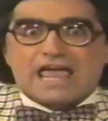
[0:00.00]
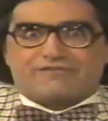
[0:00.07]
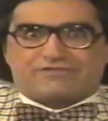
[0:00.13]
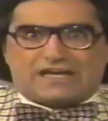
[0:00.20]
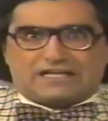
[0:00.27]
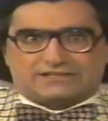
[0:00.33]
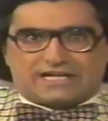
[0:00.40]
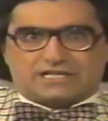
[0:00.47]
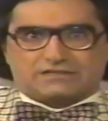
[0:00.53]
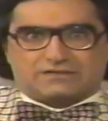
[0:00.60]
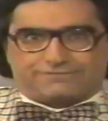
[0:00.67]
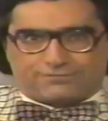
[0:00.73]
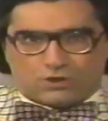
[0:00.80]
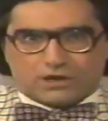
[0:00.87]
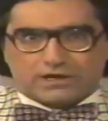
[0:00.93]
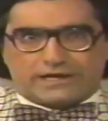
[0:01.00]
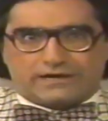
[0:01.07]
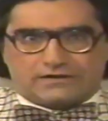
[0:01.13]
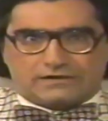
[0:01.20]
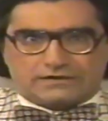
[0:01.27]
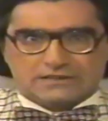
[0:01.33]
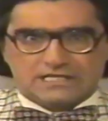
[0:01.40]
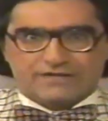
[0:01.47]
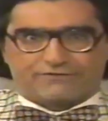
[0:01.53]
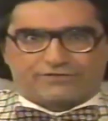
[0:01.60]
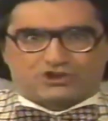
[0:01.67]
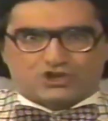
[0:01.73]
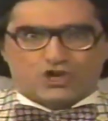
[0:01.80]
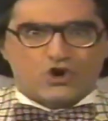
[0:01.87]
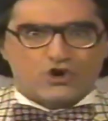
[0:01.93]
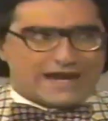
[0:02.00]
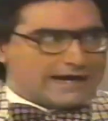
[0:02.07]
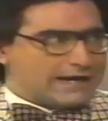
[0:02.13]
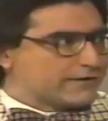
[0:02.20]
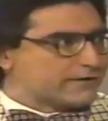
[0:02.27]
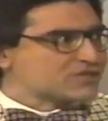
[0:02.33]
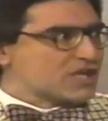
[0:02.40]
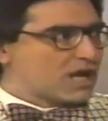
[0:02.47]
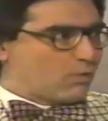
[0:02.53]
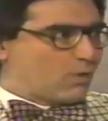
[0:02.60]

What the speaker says: have held down the fort here for 2 years